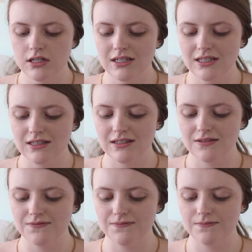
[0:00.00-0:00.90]
It is
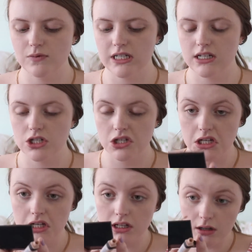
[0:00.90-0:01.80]
the whitest
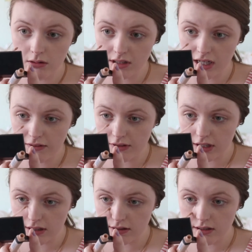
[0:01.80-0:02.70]
shade. I know it's kind of
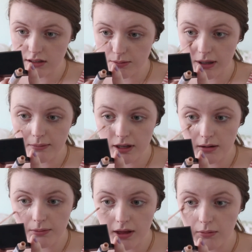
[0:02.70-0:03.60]
easy to buy
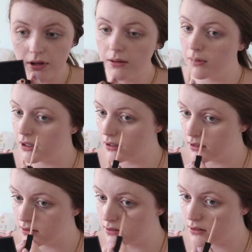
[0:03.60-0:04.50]
makeup that way
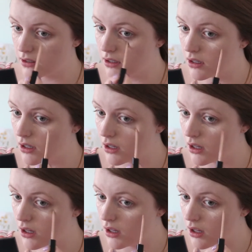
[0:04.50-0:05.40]
because
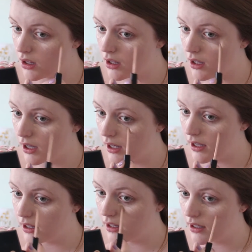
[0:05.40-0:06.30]

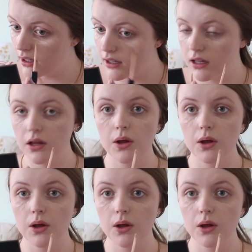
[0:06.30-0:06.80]
I